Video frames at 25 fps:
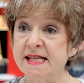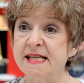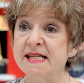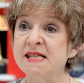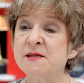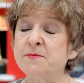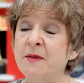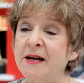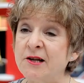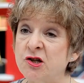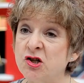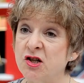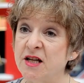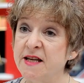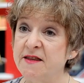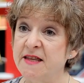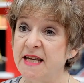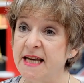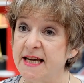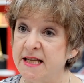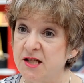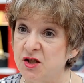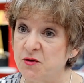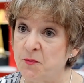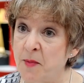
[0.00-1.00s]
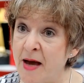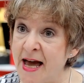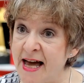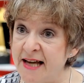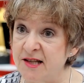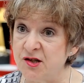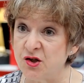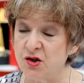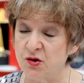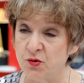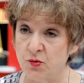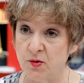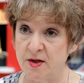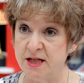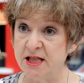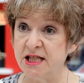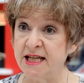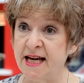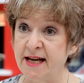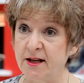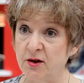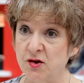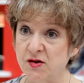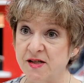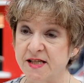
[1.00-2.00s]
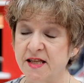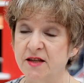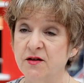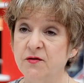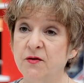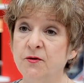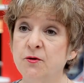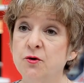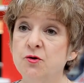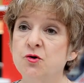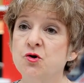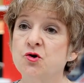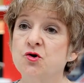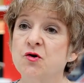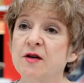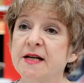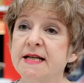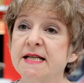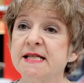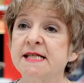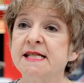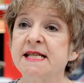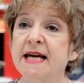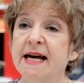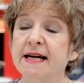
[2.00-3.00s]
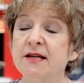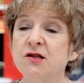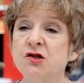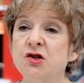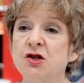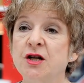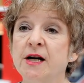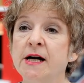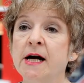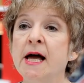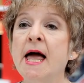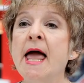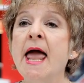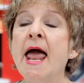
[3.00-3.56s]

especially the independent retailers in the food and drink sector.